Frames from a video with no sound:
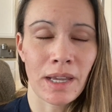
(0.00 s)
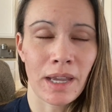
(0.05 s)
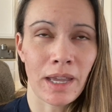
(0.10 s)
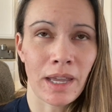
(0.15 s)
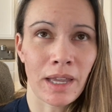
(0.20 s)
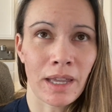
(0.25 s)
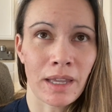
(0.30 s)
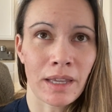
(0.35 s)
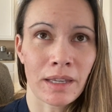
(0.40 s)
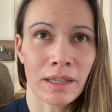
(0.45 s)

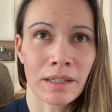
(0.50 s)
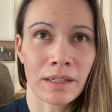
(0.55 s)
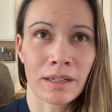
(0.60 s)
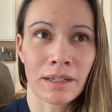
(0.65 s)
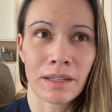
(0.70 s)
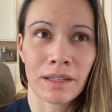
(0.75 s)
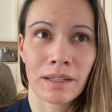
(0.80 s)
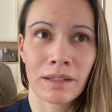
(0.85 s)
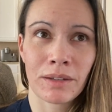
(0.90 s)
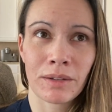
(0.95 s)
and
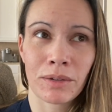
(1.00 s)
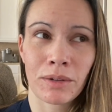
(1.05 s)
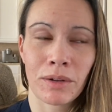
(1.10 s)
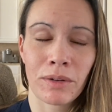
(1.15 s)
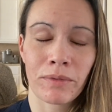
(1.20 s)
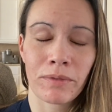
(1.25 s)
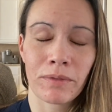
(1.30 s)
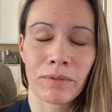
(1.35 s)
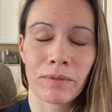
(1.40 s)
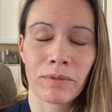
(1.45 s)

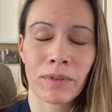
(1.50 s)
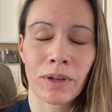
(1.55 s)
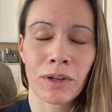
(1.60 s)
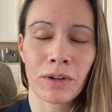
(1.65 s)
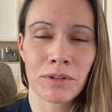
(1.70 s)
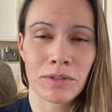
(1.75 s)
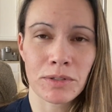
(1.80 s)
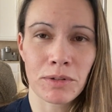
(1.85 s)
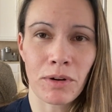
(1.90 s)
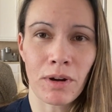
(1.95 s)

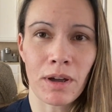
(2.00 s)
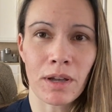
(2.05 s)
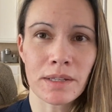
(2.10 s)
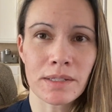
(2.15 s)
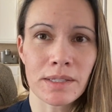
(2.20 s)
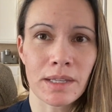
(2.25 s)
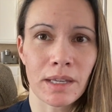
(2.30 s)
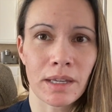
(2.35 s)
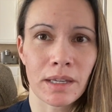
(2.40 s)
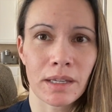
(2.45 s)
fingers crossed
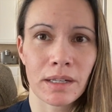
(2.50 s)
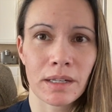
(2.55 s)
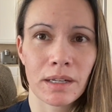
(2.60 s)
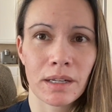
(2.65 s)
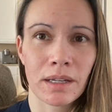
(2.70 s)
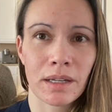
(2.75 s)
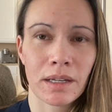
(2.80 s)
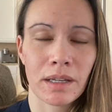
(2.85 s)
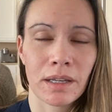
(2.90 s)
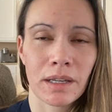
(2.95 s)
that
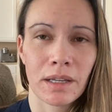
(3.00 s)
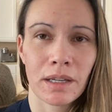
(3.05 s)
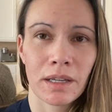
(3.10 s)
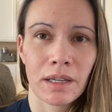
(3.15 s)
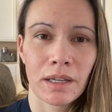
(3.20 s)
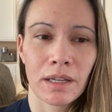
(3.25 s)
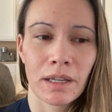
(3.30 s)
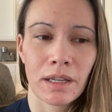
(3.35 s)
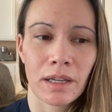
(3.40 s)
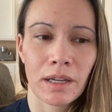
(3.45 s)

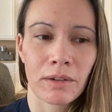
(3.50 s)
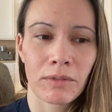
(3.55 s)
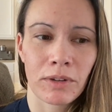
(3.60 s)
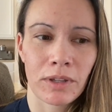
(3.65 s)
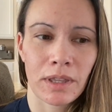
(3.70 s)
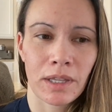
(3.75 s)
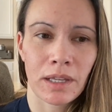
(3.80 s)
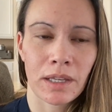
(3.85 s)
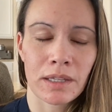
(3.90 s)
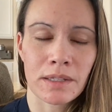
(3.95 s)

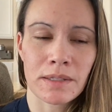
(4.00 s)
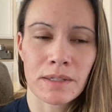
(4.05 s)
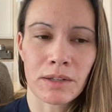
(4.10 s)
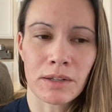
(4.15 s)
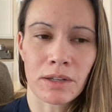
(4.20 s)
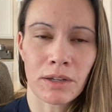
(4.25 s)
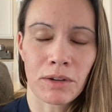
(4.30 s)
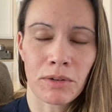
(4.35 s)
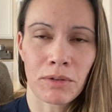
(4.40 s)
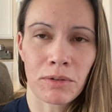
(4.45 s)
everything is
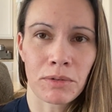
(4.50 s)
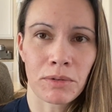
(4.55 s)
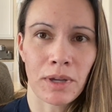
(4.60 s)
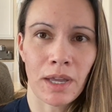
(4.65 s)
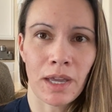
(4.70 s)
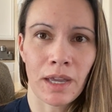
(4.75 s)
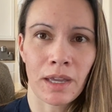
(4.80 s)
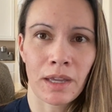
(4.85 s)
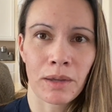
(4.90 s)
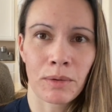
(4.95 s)
gonna go
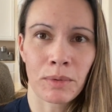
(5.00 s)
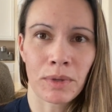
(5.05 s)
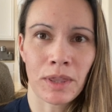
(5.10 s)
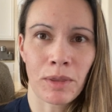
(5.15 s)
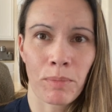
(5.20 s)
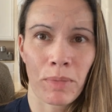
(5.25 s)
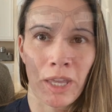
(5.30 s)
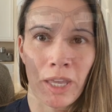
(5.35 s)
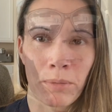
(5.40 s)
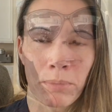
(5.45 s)
okay with the
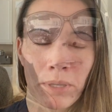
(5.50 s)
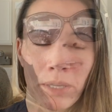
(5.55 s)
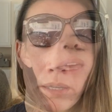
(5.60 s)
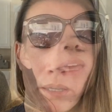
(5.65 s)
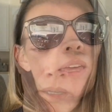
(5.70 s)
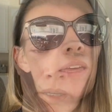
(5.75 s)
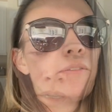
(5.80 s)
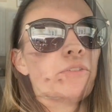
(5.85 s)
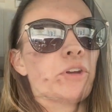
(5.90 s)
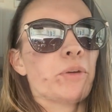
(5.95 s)
baby.
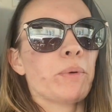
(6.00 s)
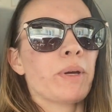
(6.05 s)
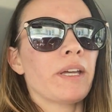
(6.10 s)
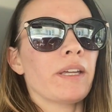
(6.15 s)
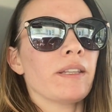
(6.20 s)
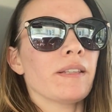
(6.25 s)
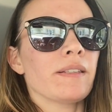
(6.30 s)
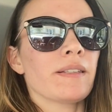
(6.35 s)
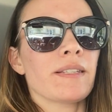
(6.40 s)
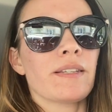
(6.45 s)
Hey
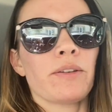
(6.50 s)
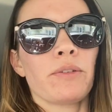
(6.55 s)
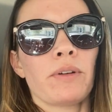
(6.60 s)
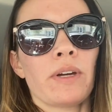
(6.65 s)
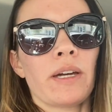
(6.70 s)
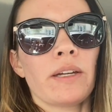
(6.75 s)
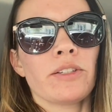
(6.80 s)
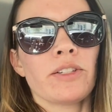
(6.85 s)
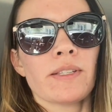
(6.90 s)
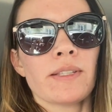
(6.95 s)
everyone, so
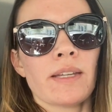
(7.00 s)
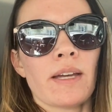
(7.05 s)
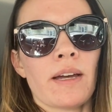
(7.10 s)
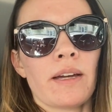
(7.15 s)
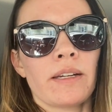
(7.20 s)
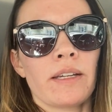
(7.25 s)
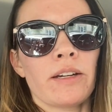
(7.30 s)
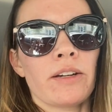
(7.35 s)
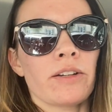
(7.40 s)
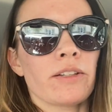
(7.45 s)
I just
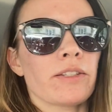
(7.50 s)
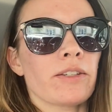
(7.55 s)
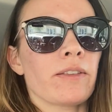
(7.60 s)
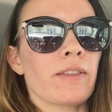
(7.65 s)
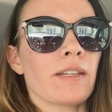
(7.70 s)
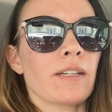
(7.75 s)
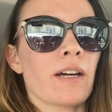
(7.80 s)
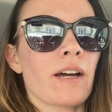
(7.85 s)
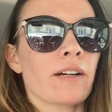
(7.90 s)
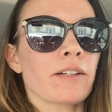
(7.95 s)
got here to
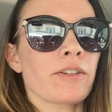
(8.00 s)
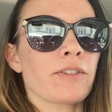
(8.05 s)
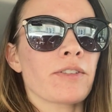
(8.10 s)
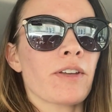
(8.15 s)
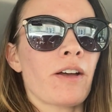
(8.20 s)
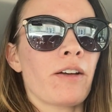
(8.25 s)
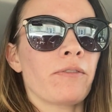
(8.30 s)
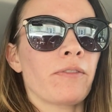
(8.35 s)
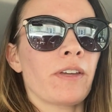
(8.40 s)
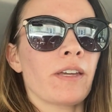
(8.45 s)
the doctor's
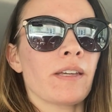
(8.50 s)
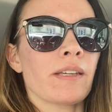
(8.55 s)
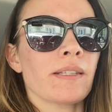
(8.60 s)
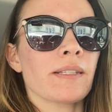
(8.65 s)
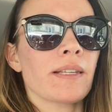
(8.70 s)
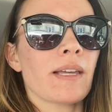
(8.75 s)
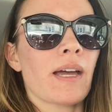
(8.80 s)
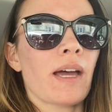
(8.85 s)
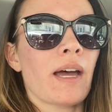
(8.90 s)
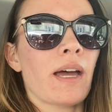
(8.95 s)

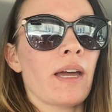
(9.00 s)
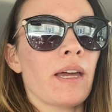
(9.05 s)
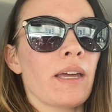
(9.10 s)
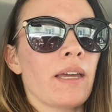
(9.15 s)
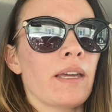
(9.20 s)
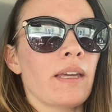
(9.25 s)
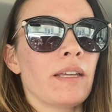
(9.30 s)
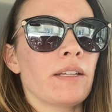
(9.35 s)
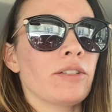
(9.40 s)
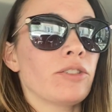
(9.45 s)
office.
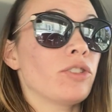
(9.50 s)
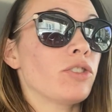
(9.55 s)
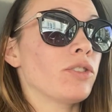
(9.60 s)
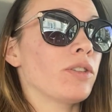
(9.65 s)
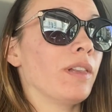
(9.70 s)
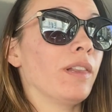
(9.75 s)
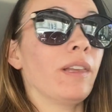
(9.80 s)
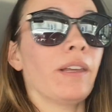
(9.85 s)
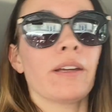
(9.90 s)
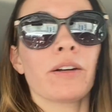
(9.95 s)
I
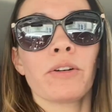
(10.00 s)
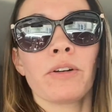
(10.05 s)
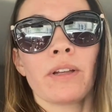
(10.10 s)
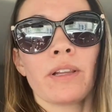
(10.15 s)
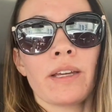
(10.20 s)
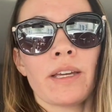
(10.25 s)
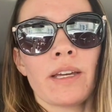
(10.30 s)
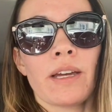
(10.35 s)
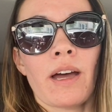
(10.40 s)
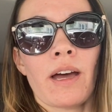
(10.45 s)

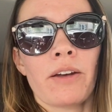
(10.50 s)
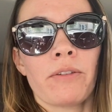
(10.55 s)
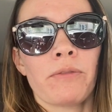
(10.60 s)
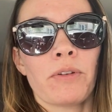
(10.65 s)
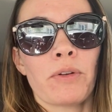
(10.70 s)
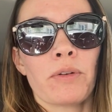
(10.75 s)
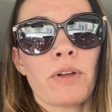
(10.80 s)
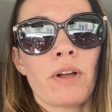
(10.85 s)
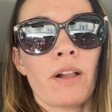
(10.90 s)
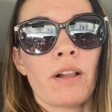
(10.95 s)
literally got a
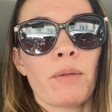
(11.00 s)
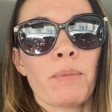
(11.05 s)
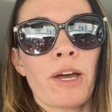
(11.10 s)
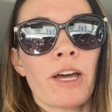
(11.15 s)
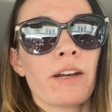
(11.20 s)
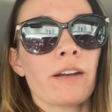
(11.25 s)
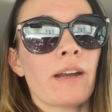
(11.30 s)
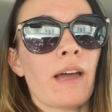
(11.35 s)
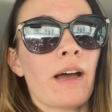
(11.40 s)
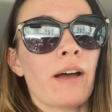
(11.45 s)
phone call
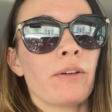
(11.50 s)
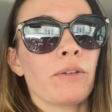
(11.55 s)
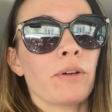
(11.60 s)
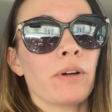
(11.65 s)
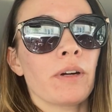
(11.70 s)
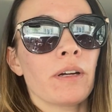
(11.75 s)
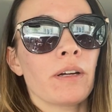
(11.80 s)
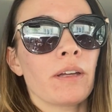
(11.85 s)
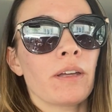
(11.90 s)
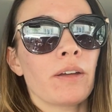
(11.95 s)
about an
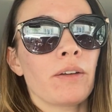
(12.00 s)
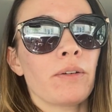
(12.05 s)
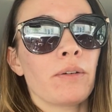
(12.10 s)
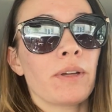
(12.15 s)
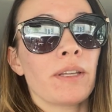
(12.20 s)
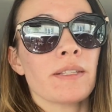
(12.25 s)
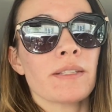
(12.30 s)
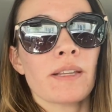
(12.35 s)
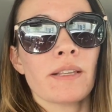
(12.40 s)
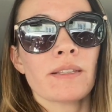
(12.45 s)
hour ago,
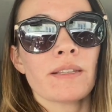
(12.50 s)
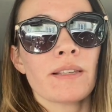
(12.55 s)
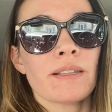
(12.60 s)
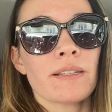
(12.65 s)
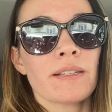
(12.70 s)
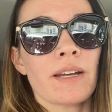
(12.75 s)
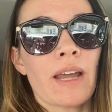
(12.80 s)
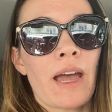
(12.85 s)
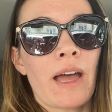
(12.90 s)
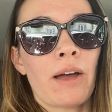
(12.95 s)
and since it's
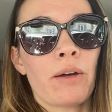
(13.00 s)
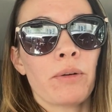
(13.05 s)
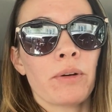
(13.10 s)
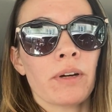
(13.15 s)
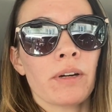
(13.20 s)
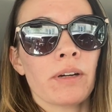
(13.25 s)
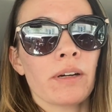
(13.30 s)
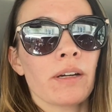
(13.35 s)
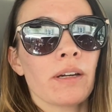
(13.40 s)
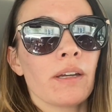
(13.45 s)
an
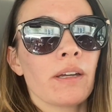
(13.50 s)
hour